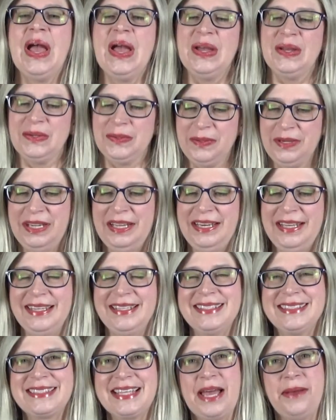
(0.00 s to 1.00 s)

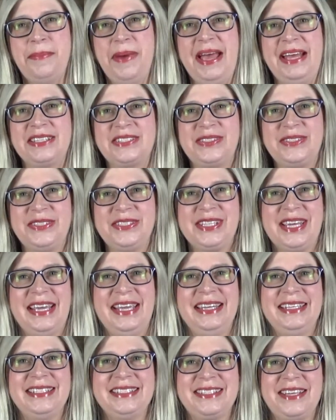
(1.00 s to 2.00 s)
Greetings, I'm Pastor
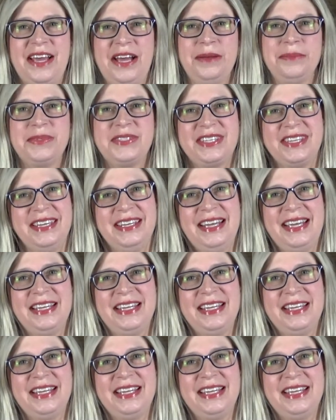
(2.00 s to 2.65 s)
Diana Thompson.